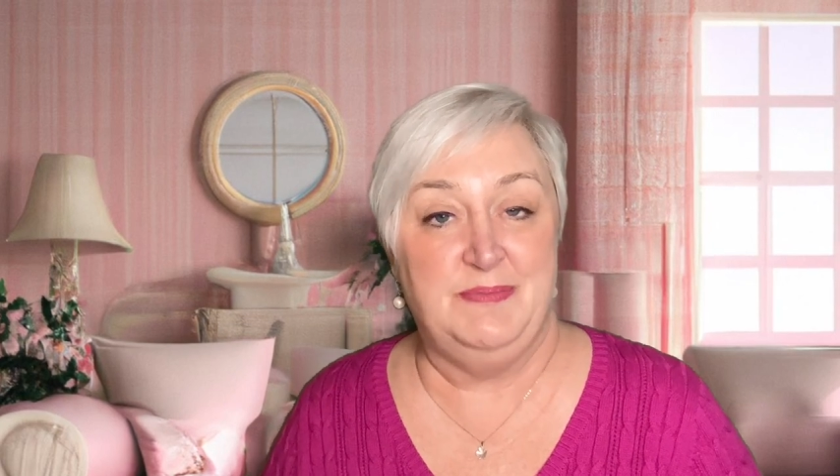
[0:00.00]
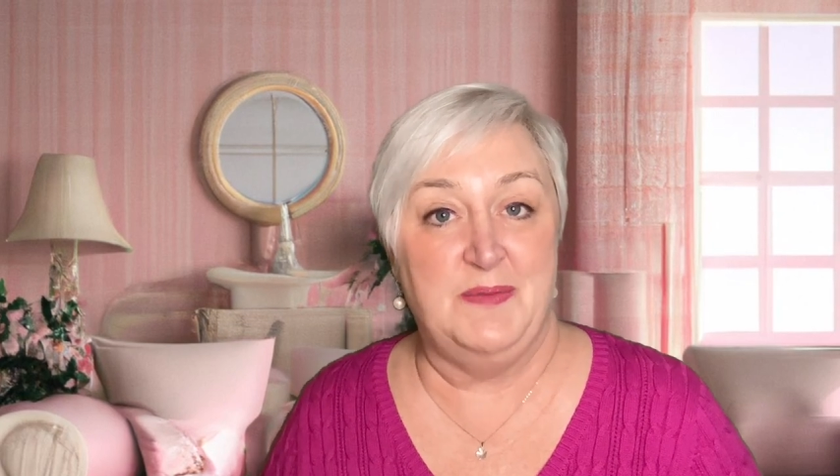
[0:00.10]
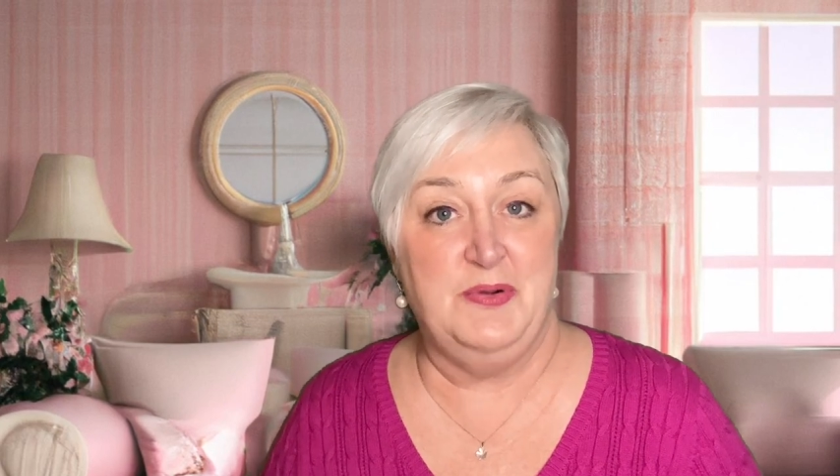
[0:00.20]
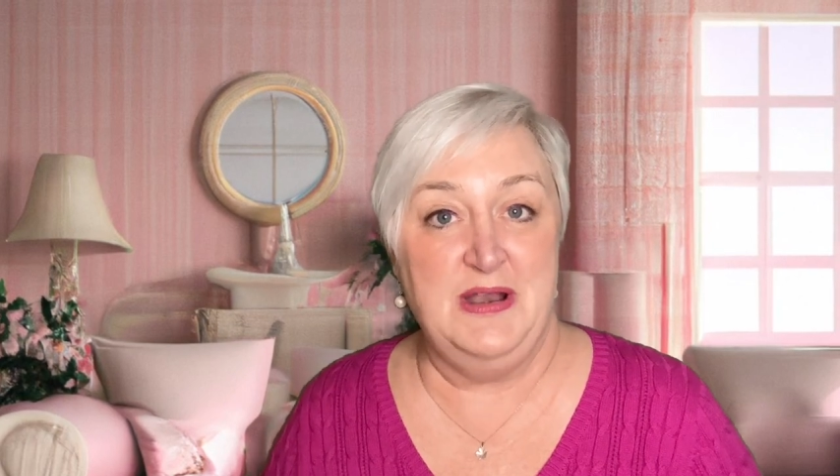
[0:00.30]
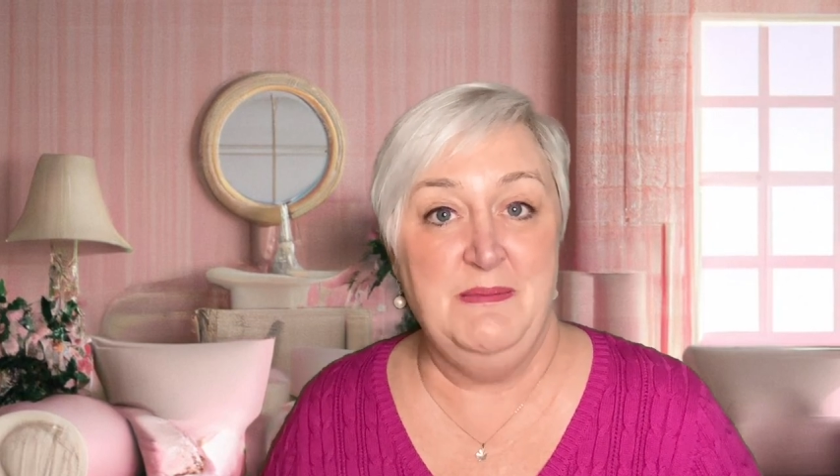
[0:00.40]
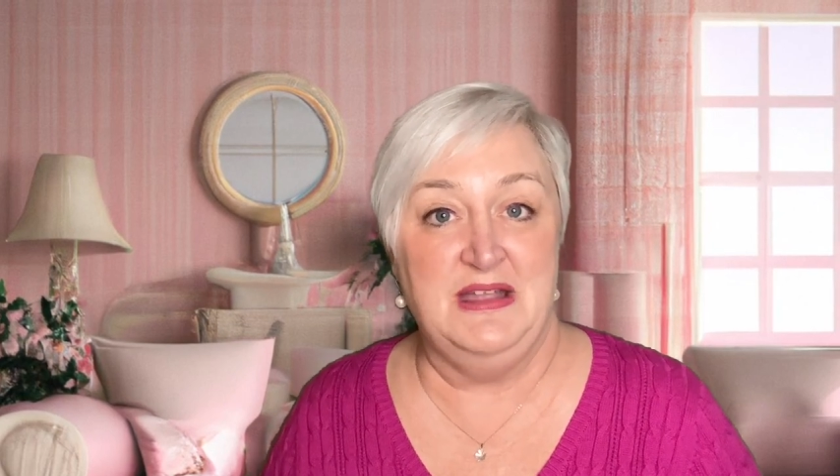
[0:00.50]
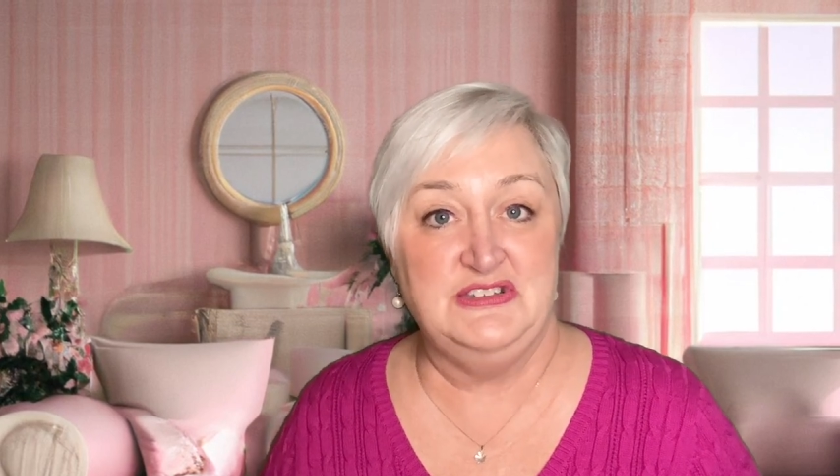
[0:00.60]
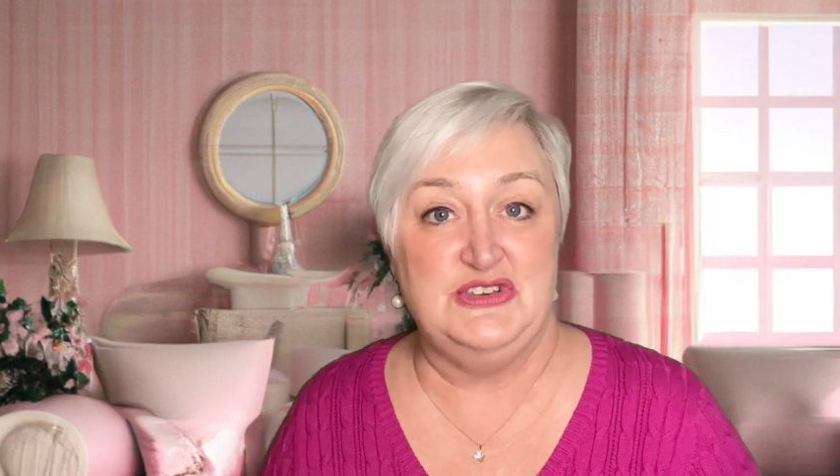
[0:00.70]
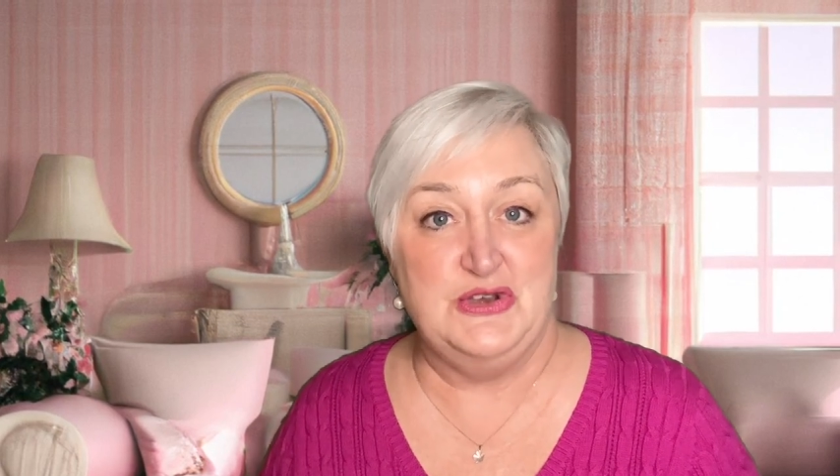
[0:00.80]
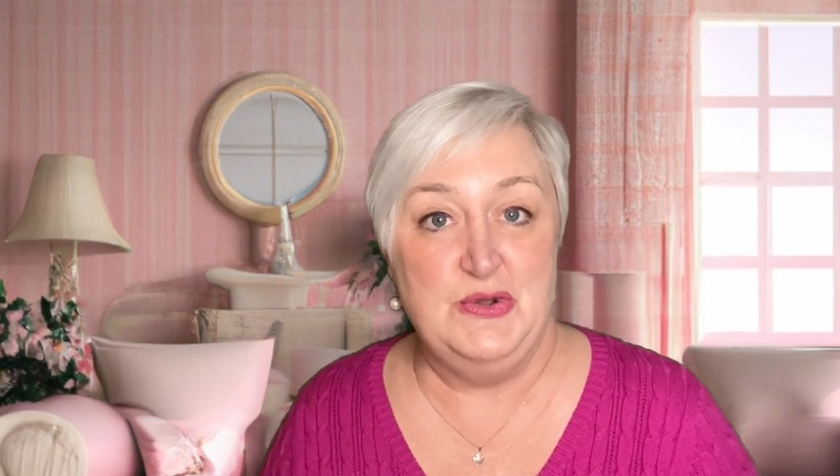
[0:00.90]
but pretty
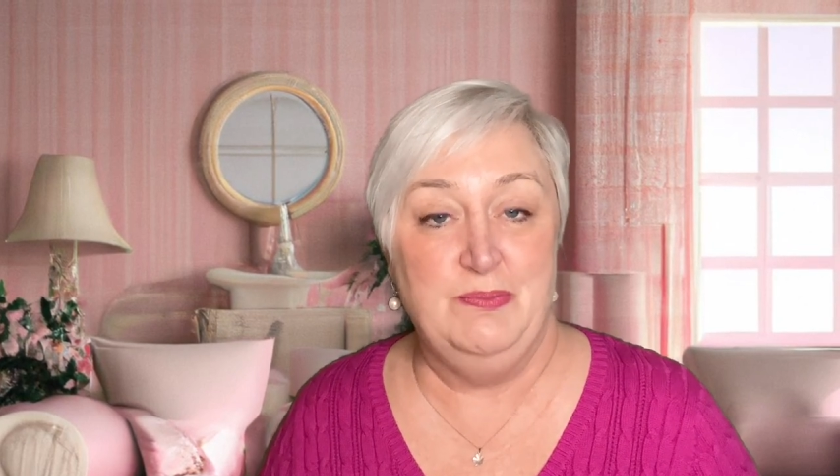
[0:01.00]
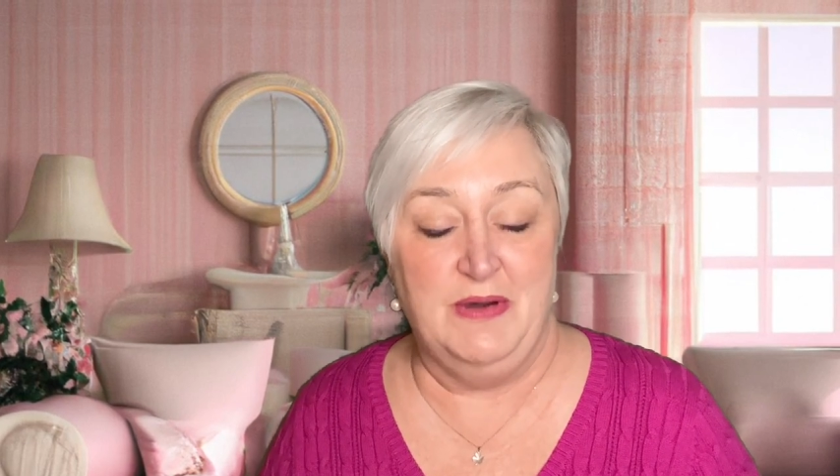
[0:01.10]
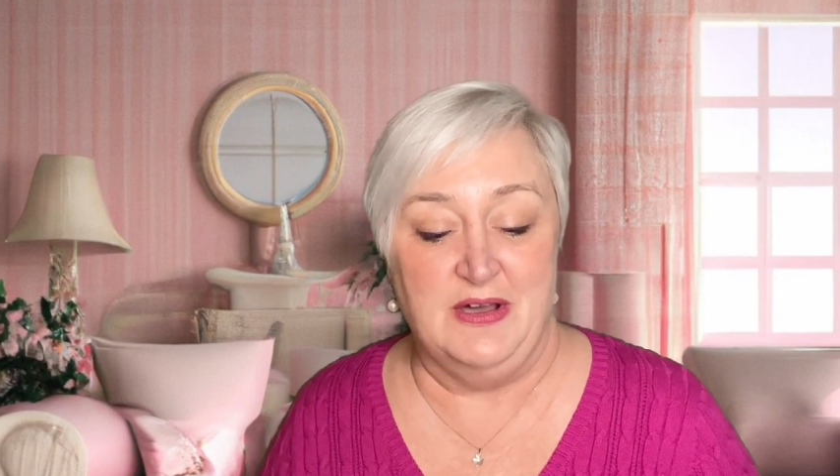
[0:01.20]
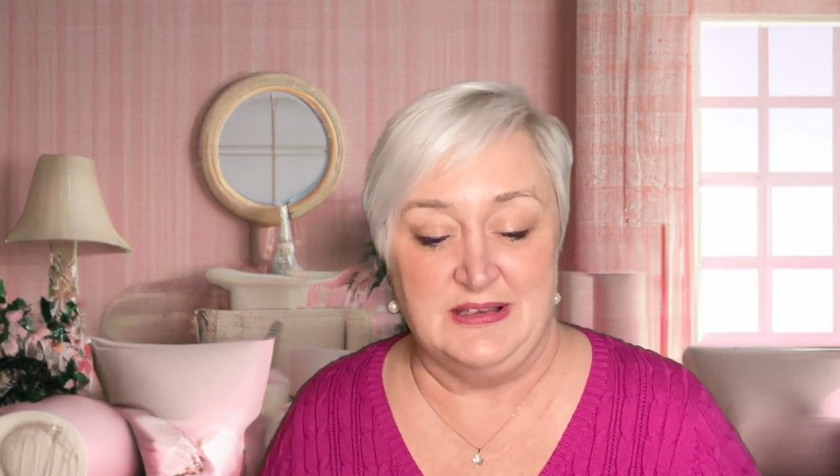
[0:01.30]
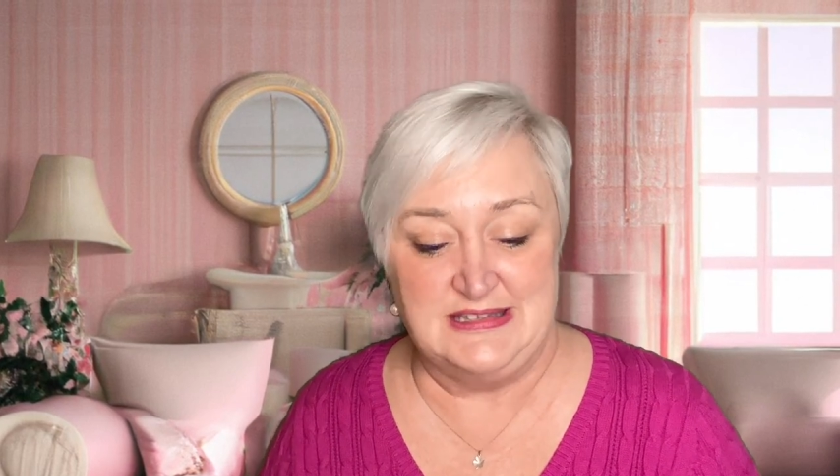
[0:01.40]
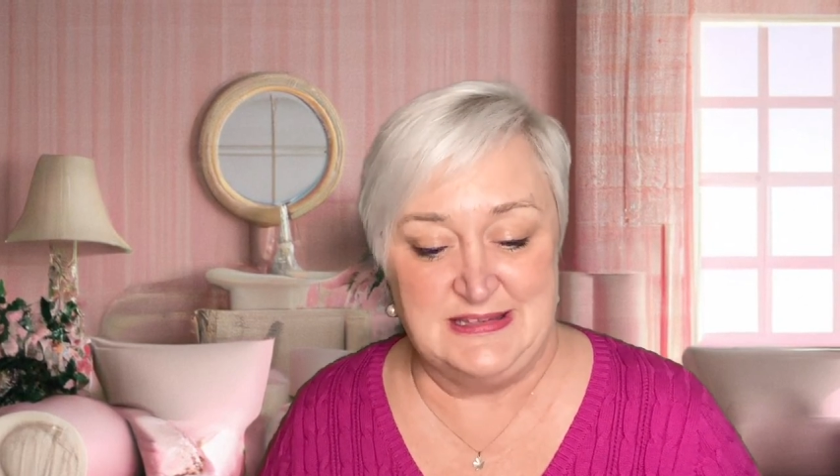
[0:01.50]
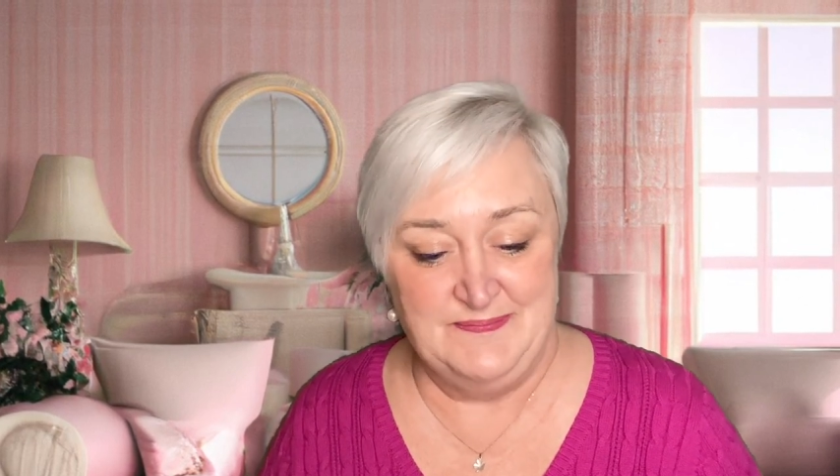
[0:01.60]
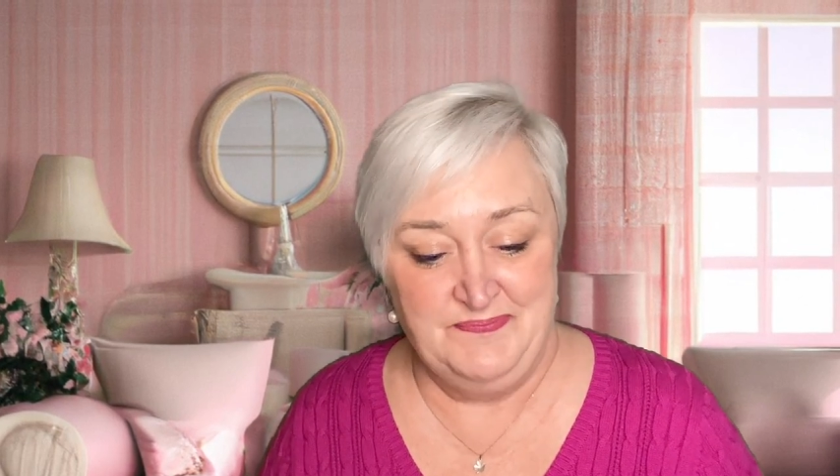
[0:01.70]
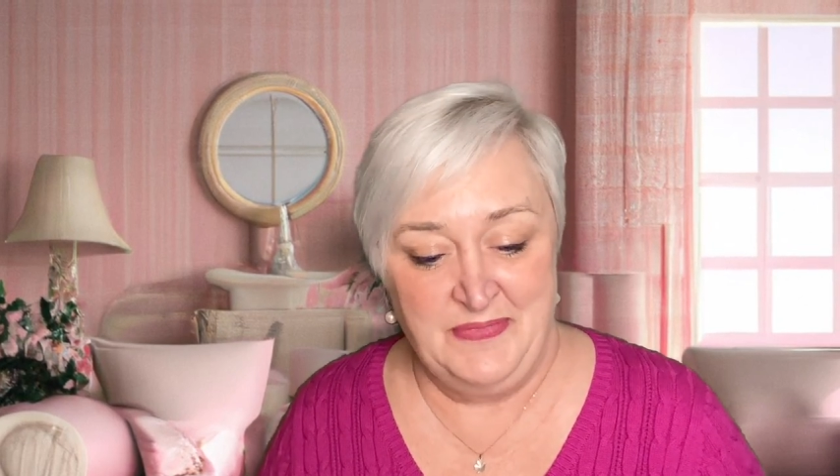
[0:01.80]
much new books.